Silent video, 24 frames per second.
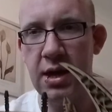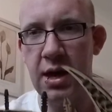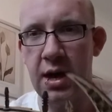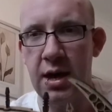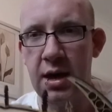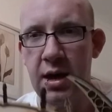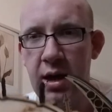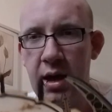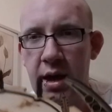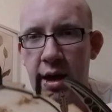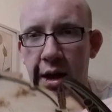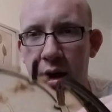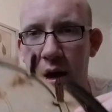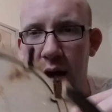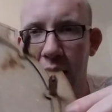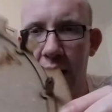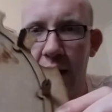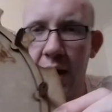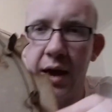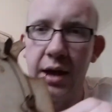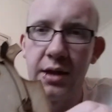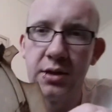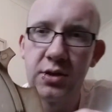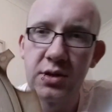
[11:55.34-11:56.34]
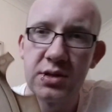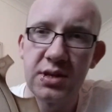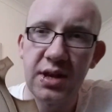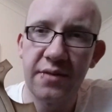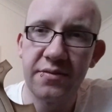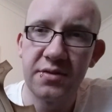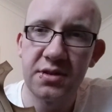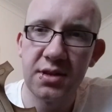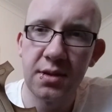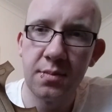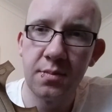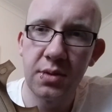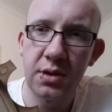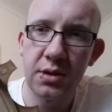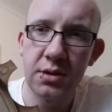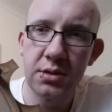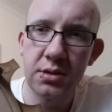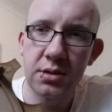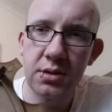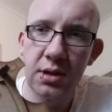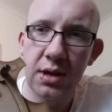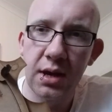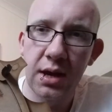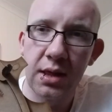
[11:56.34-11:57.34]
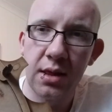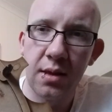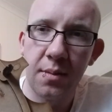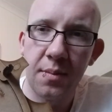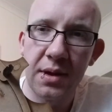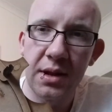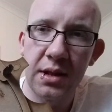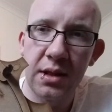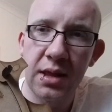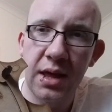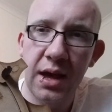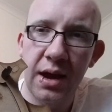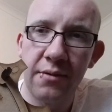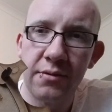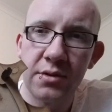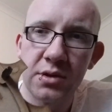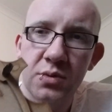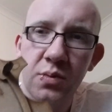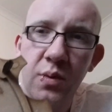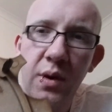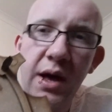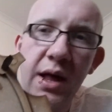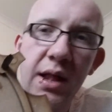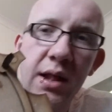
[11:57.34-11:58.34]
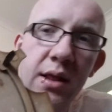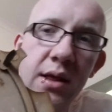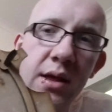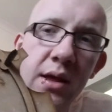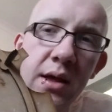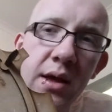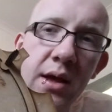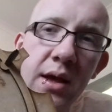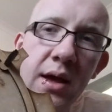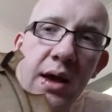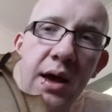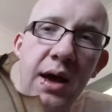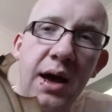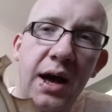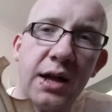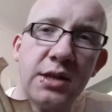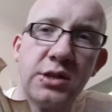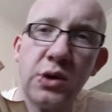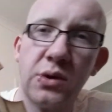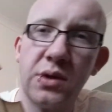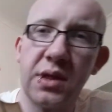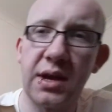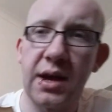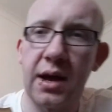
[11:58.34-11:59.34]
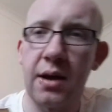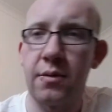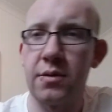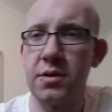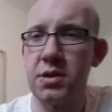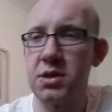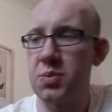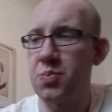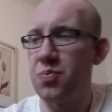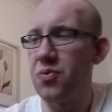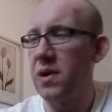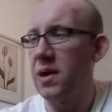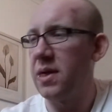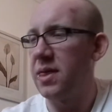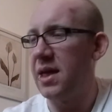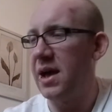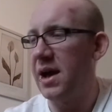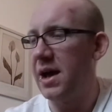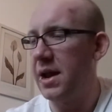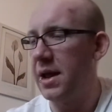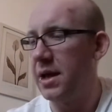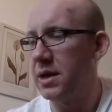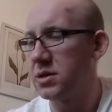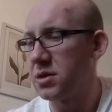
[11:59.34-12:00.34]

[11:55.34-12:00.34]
here. It does have symbols in the middle there as well. I don't think I'm going to spray that,